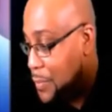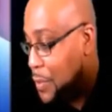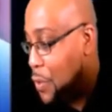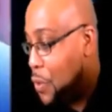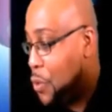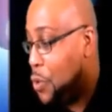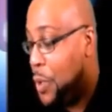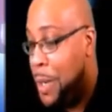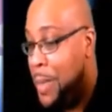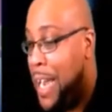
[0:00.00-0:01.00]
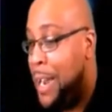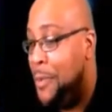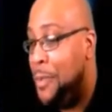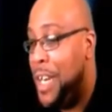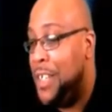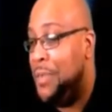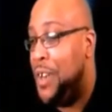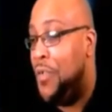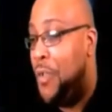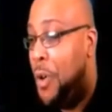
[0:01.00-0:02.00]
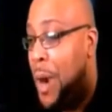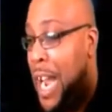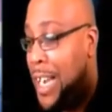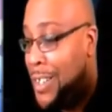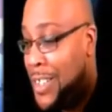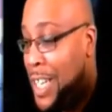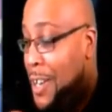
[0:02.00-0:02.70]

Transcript: Man, we've been in this video for a while. I couldn't tell you the